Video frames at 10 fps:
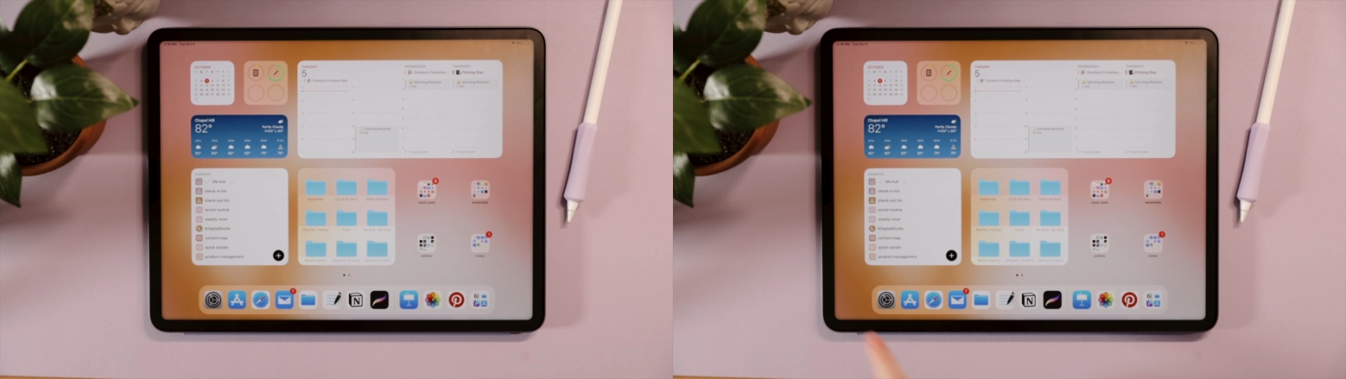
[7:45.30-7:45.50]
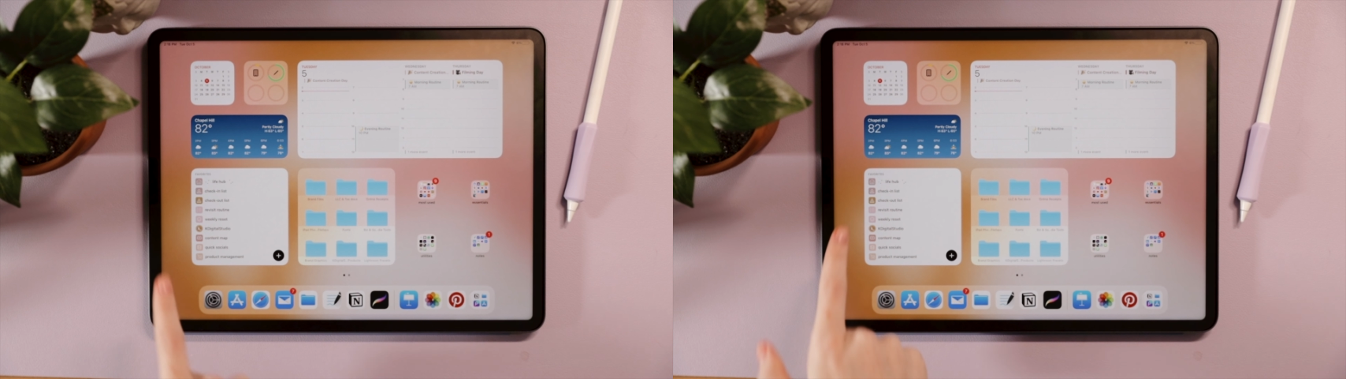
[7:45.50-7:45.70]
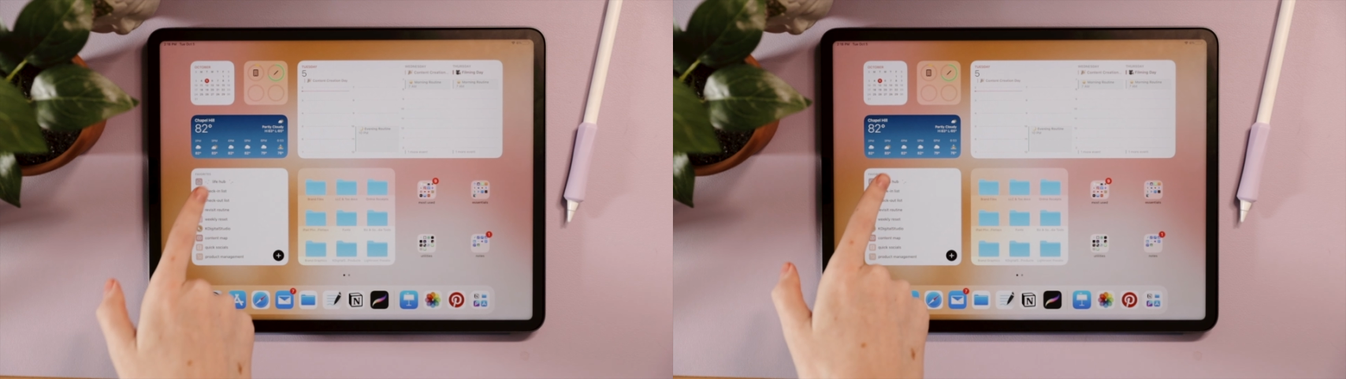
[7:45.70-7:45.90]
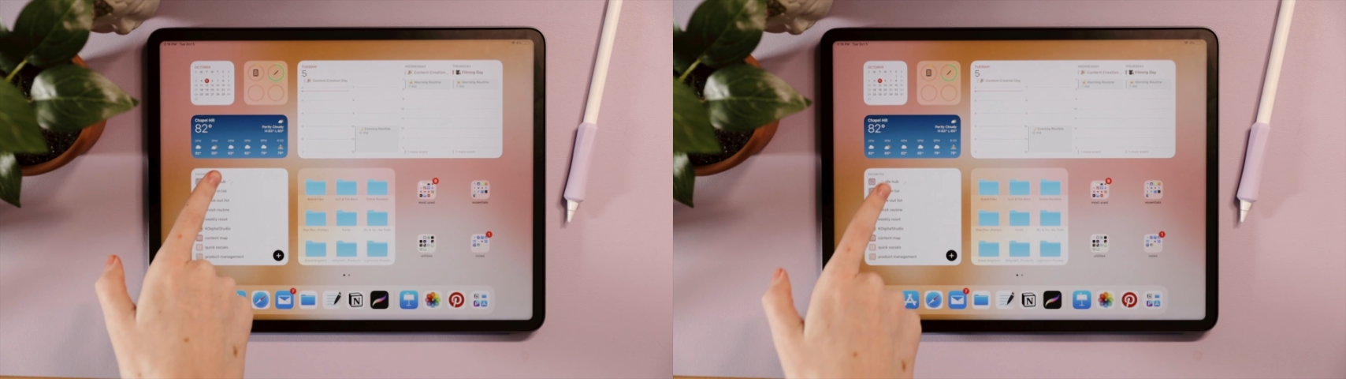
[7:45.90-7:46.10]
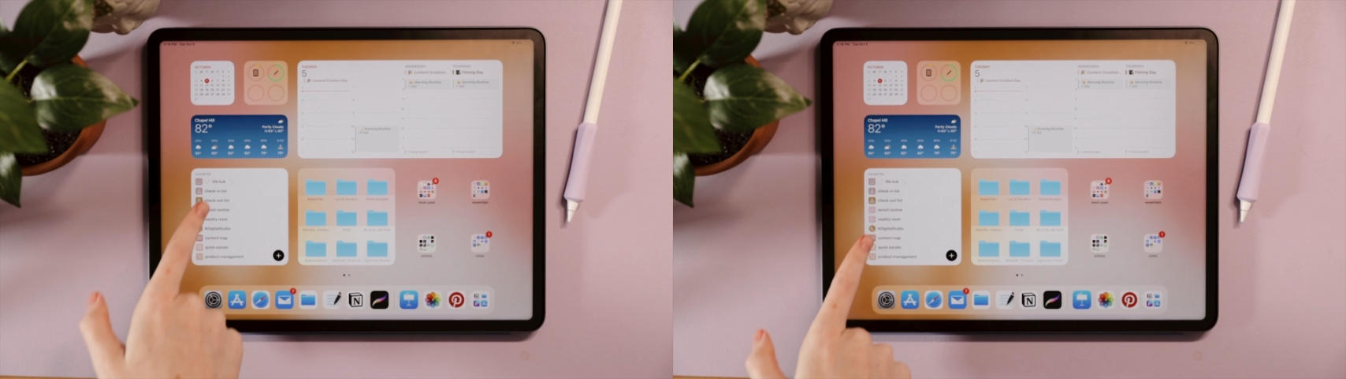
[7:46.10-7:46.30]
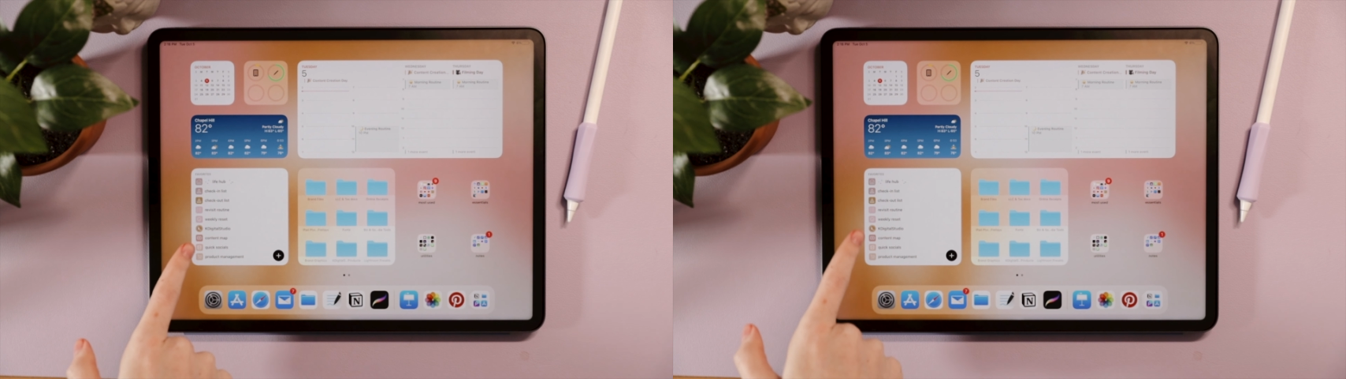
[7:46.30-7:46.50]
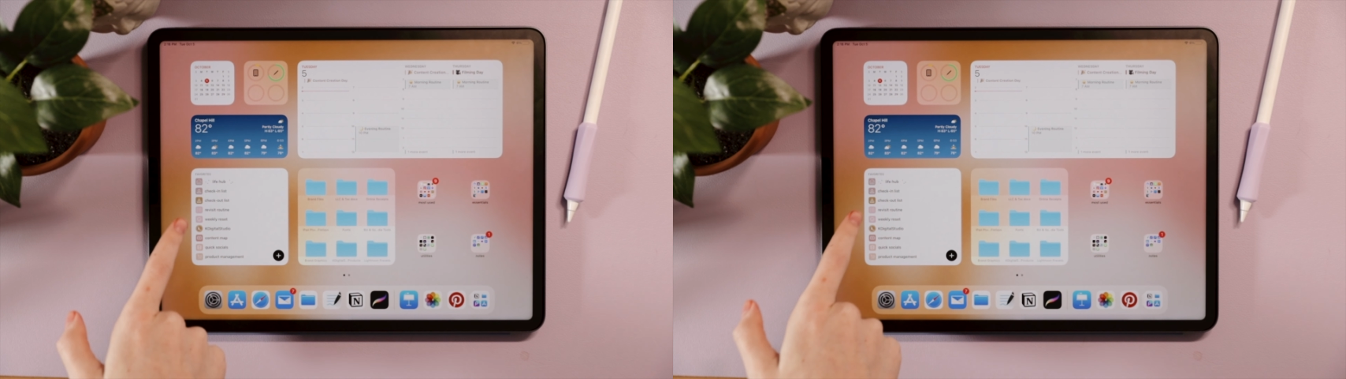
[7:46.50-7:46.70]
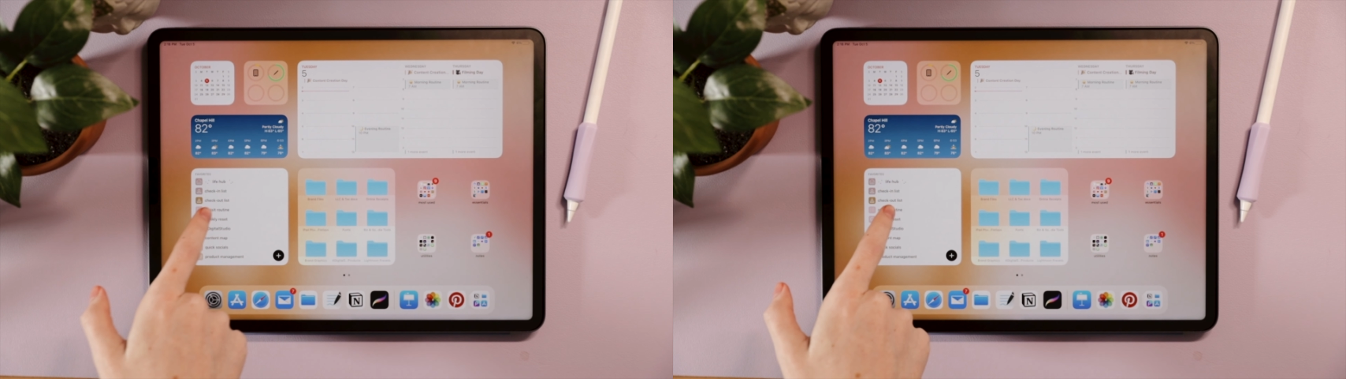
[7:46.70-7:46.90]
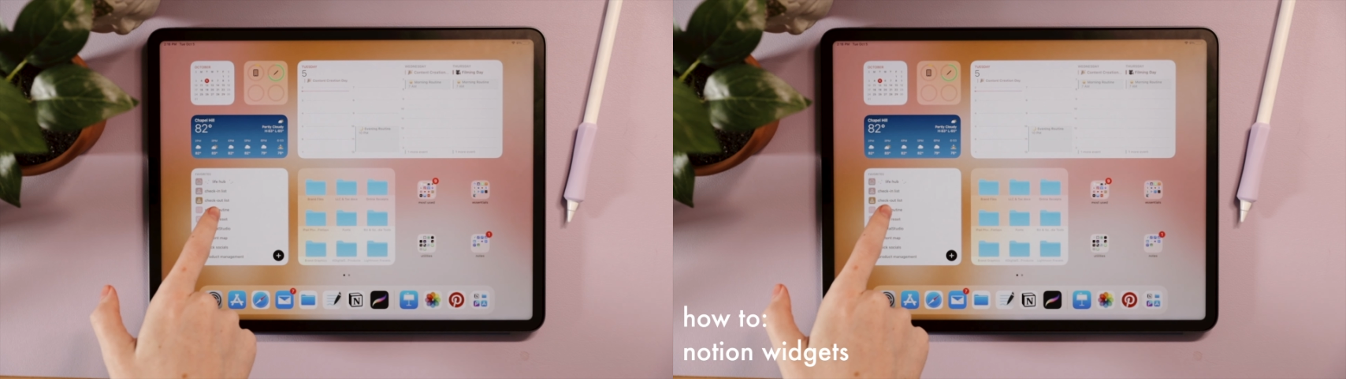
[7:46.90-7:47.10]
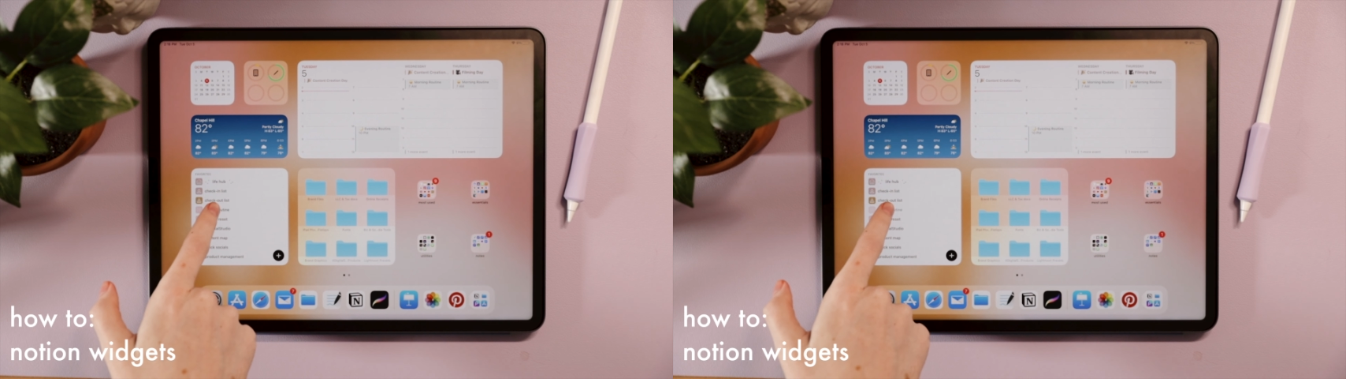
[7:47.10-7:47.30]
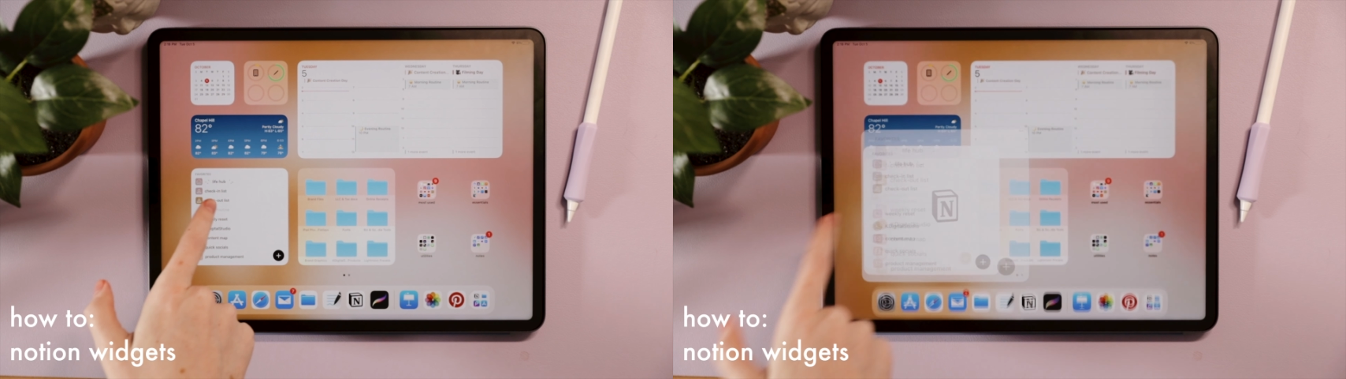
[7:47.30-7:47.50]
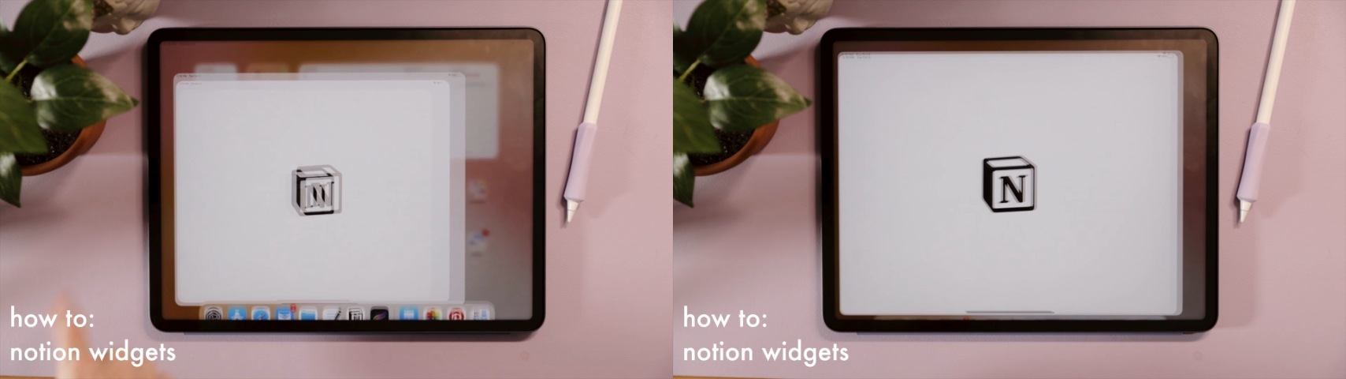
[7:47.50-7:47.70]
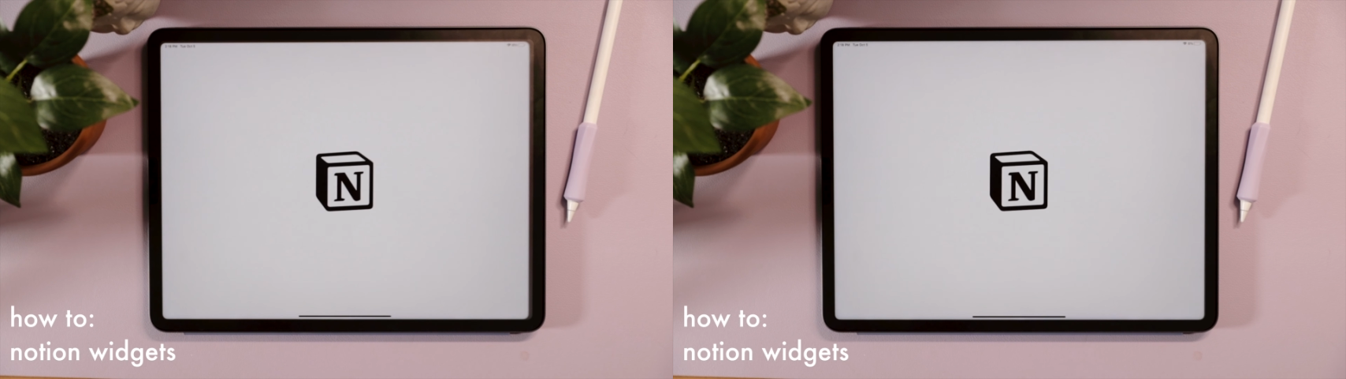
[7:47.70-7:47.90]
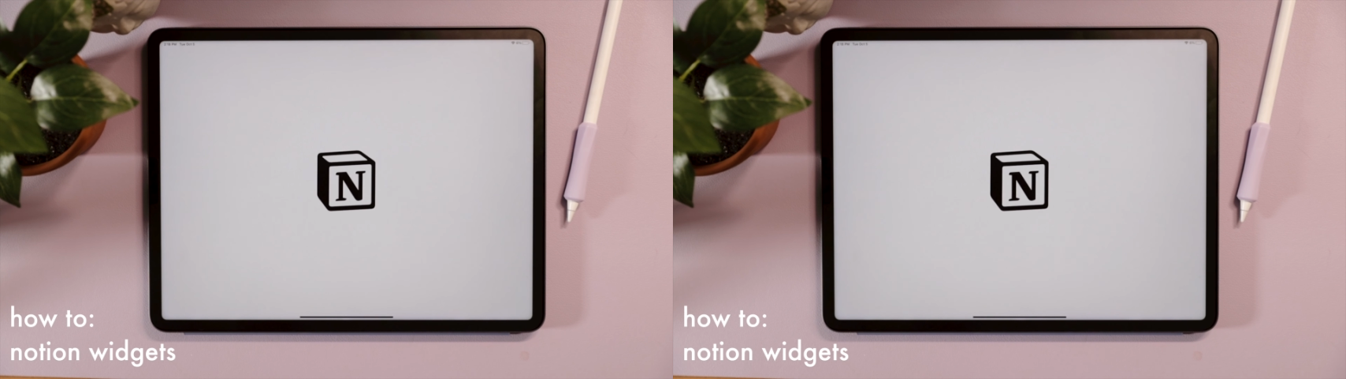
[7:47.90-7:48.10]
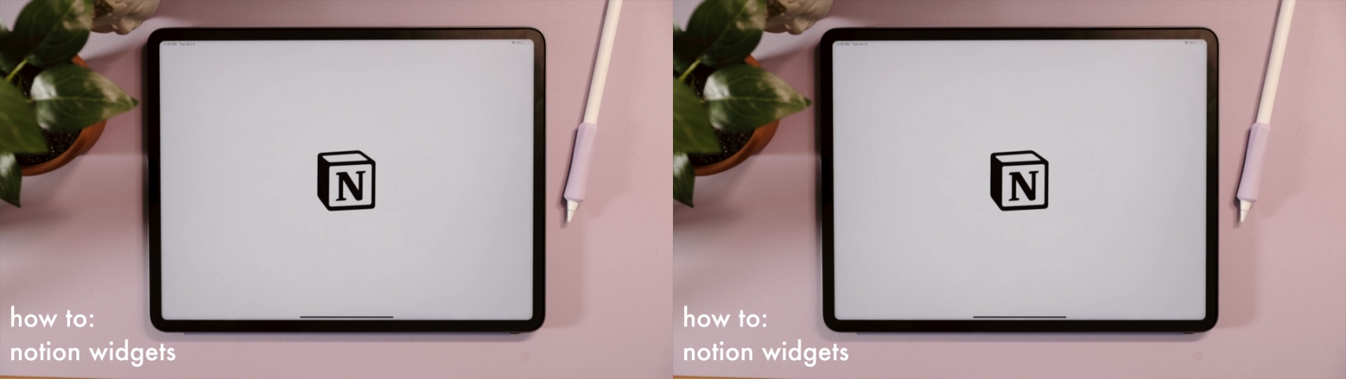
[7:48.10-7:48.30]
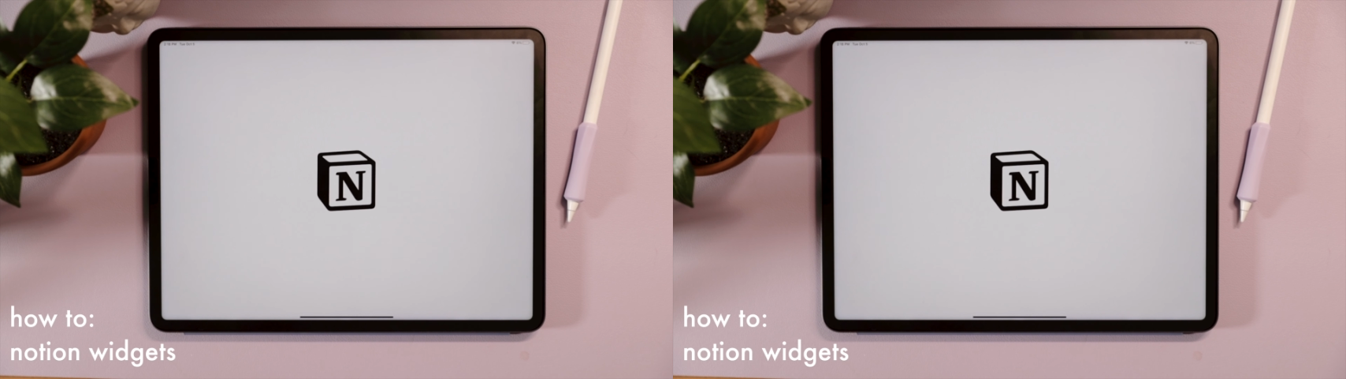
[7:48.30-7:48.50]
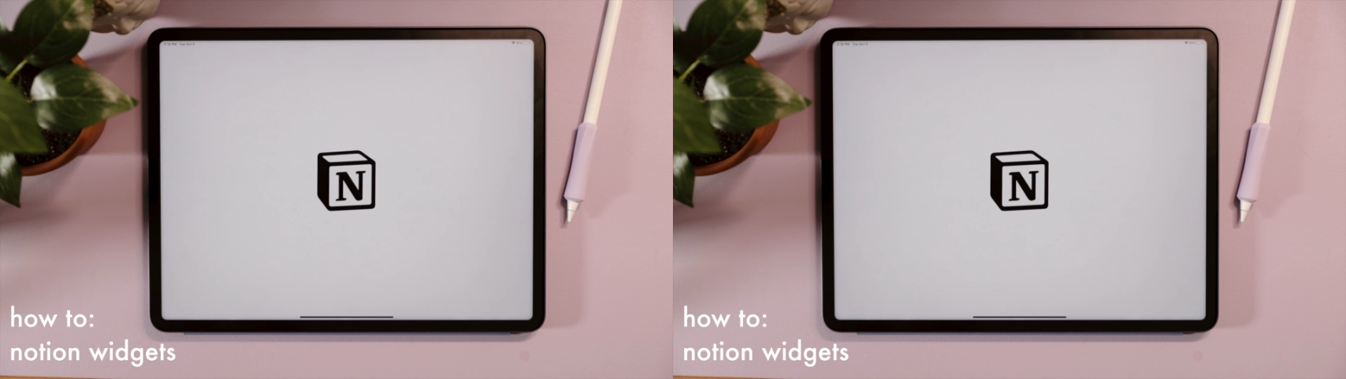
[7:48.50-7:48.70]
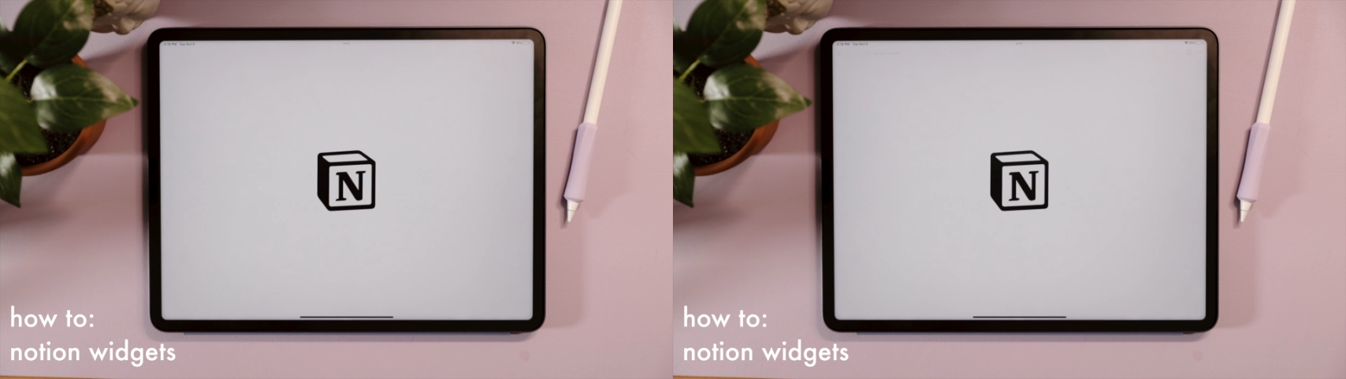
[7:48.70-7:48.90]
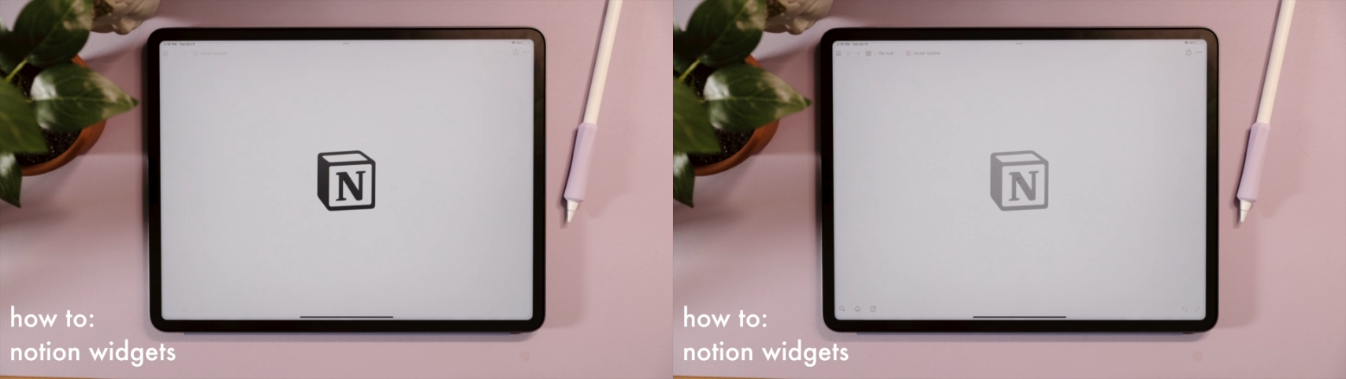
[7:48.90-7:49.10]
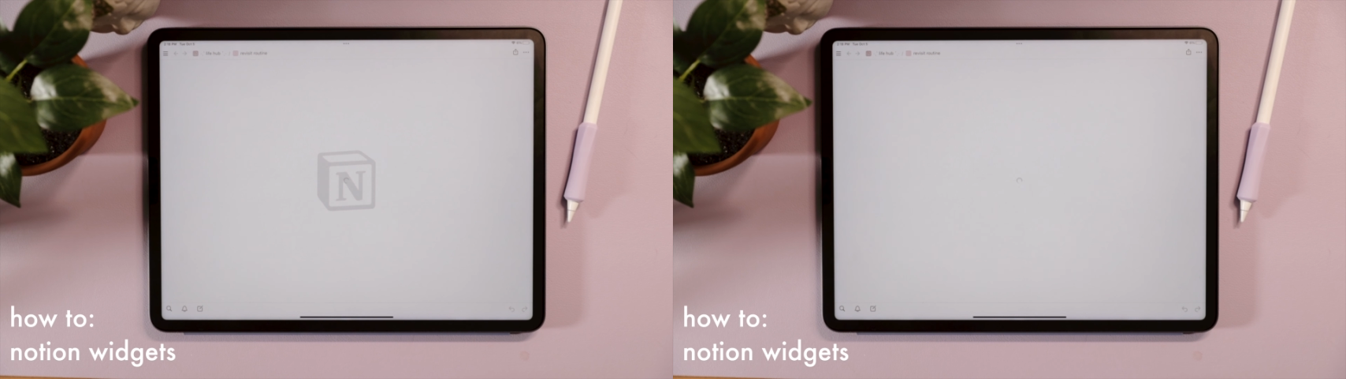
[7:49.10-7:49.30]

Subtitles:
No face is visible, so there are no lips to read.